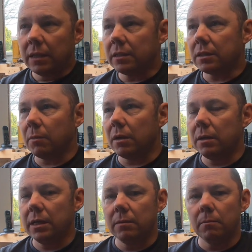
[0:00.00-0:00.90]
Now, some of
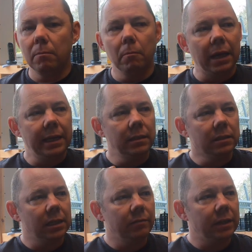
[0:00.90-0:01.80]
the main
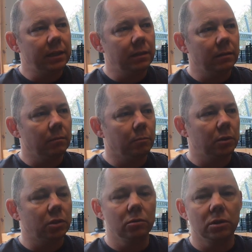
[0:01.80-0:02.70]
TV
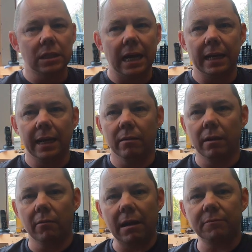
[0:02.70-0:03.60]
producers out
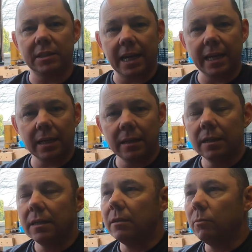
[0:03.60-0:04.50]
there are Avtech,
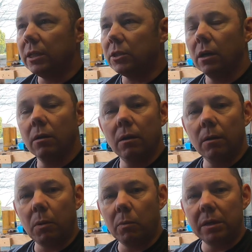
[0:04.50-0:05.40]
which are
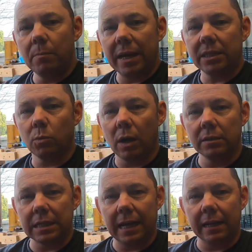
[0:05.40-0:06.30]
probably the best
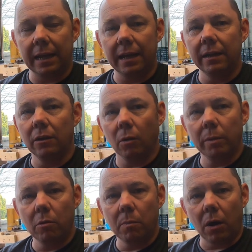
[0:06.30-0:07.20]
ones out there, and a lot of
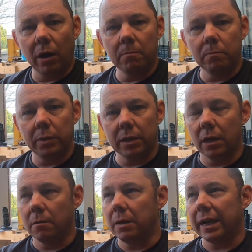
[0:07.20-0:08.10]
people buy
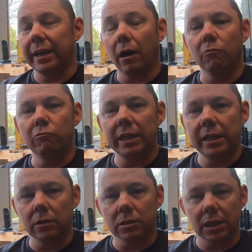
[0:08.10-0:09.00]
them, and they are
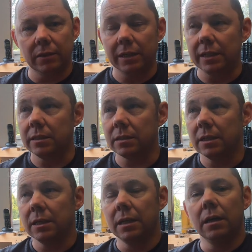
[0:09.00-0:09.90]
really good TVs.
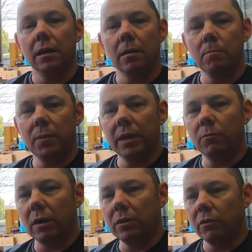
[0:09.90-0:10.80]
And
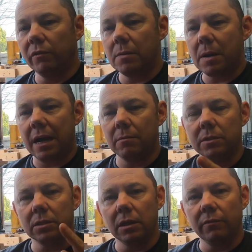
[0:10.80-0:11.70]
the one good thing about
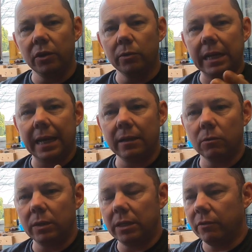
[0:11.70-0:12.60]
them is that the viewing
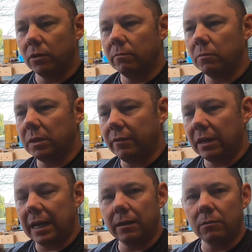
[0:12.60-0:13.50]
angle, when you're viewing them from a
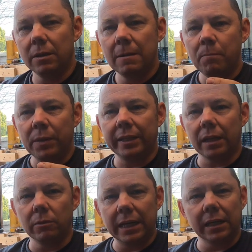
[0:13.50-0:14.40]
different angle, they
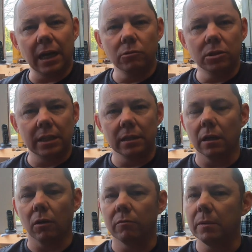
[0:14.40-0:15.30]
don't get the ghosting
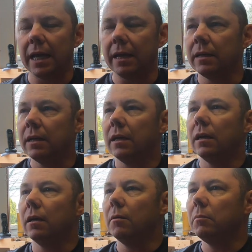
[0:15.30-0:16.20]
that a lot of them get.
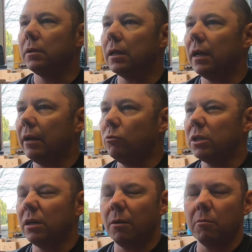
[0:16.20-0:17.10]
They
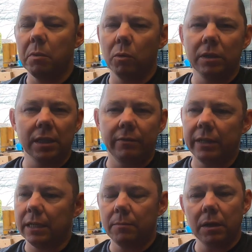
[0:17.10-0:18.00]
also come with built-in
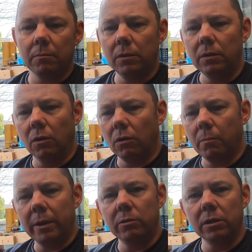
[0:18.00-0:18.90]
DVD, but not a lot
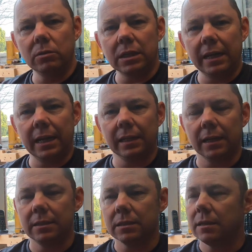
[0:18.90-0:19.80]
of people use that
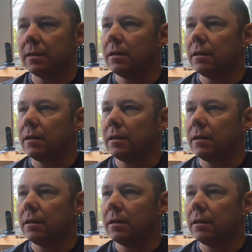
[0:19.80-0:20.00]
nowadays.